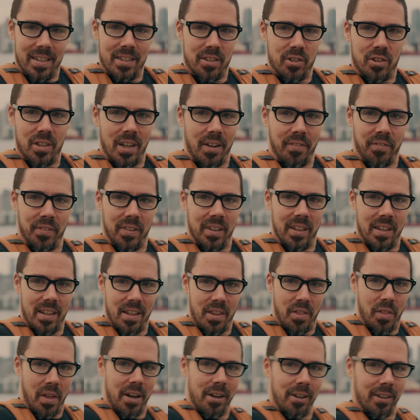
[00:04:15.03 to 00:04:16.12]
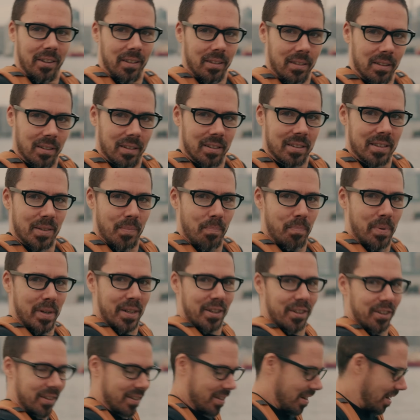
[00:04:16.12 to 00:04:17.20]
is definitely there. It's a
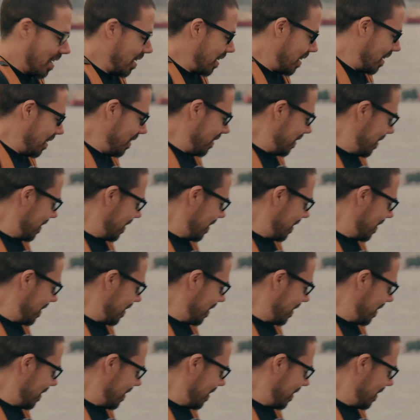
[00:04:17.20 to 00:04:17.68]
bigger gut